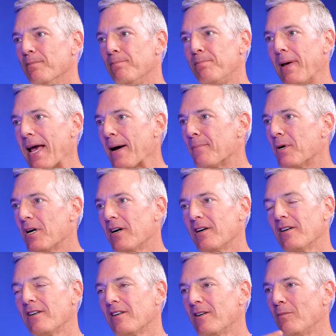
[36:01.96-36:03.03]

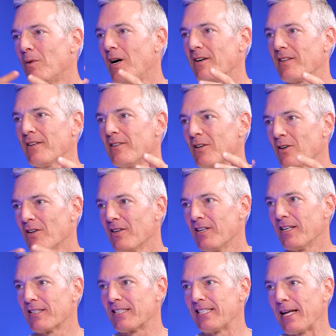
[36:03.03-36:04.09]
Bama among them. You go to
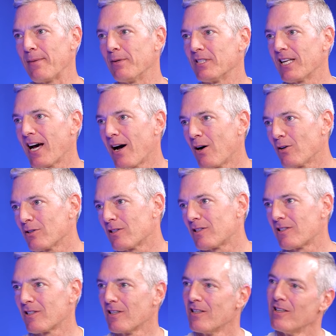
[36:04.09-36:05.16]
Nick Saban's
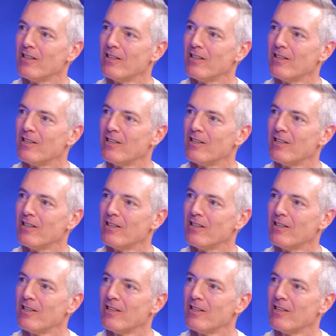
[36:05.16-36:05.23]
house.